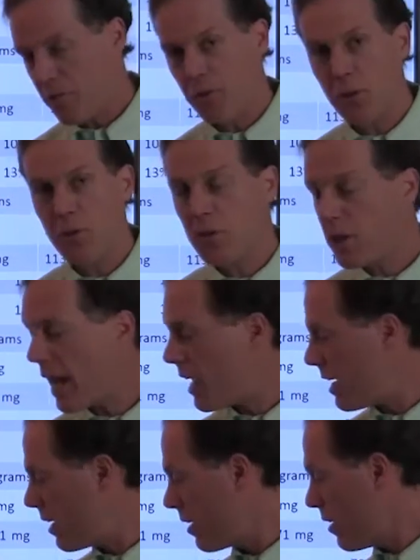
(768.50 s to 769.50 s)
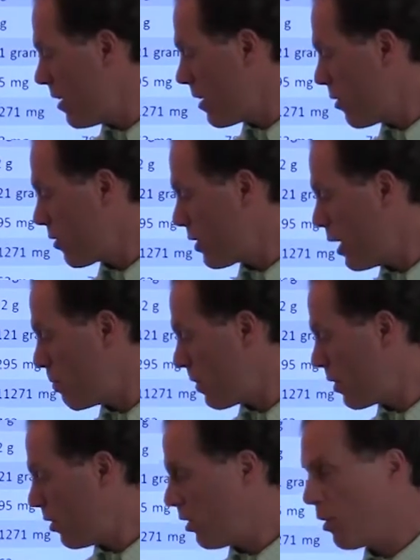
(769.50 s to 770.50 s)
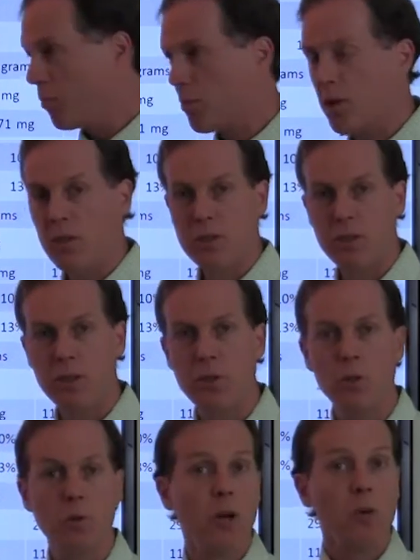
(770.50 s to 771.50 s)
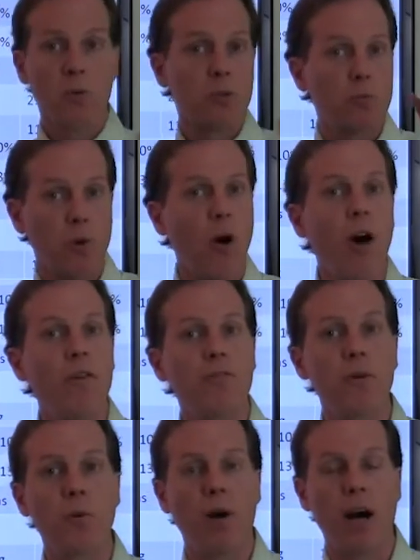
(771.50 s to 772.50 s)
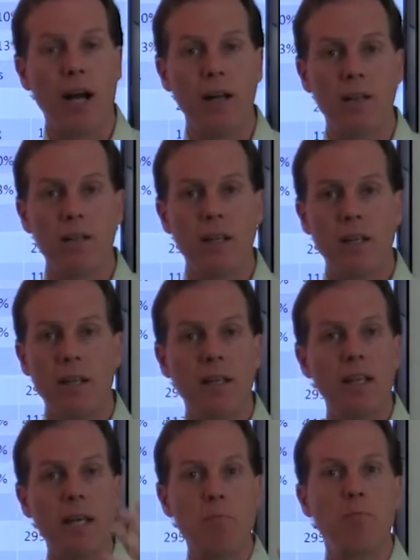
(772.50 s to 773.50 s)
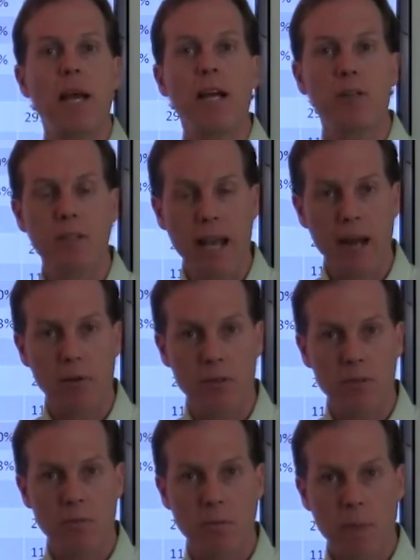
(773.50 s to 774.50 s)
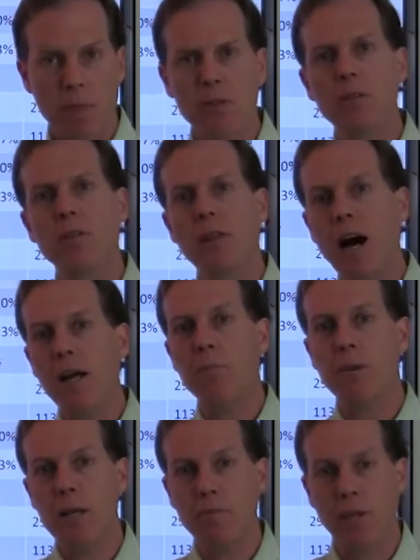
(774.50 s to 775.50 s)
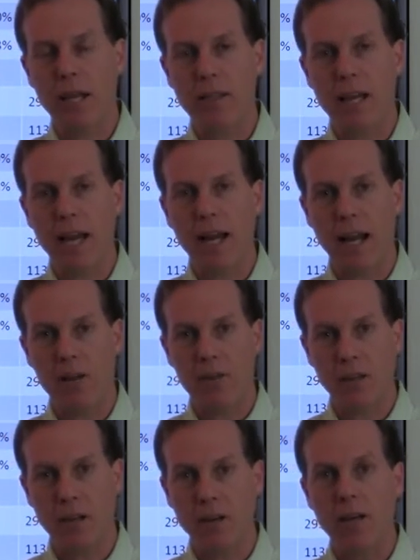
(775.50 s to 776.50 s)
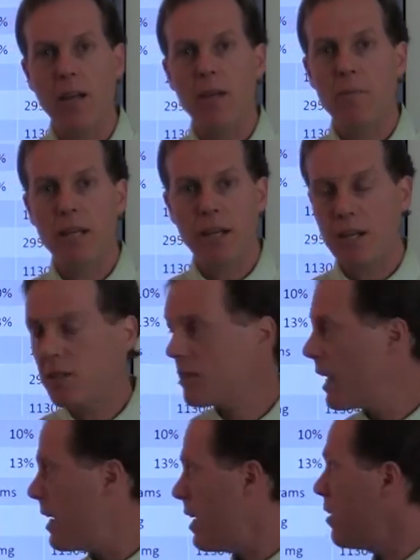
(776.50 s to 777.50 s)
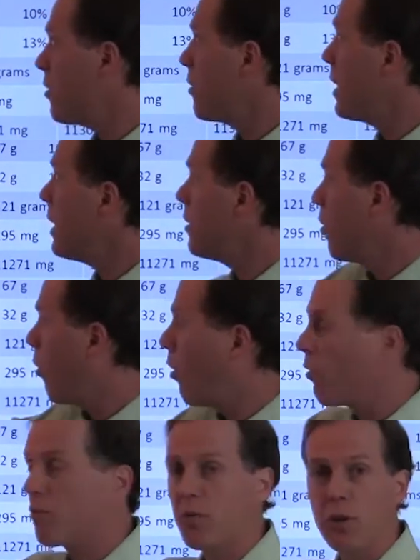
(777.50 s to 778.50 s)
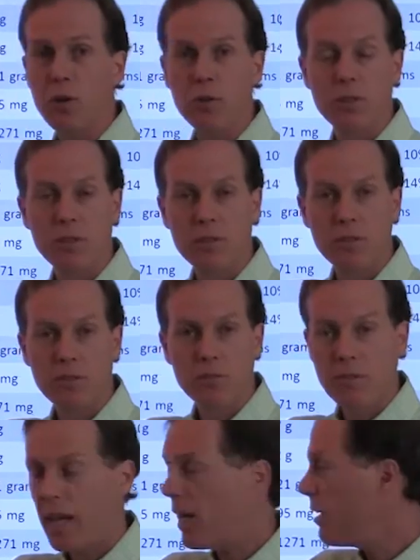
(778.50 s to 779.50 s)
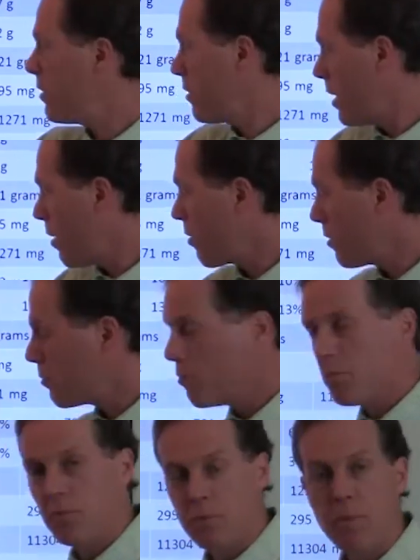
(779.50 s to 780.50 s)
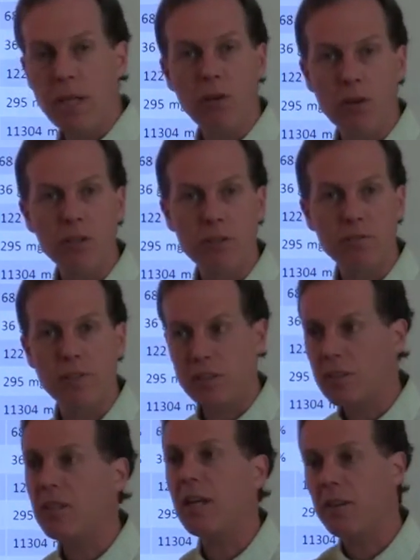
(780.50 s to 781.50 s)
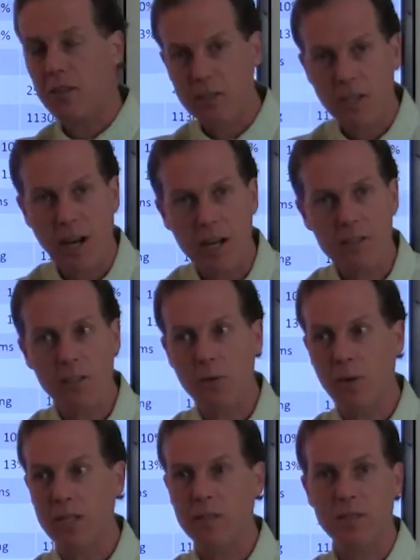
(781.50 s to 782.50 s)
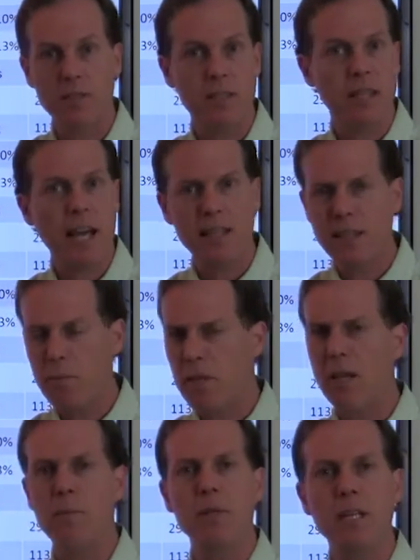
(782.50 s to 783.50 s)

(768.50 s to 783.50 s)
if you take your typical person who was raw for a while and then they bailed out. There's a lot of people like that out there because they either eat all fruit and they're mineral deficient and there's consequences to that. They become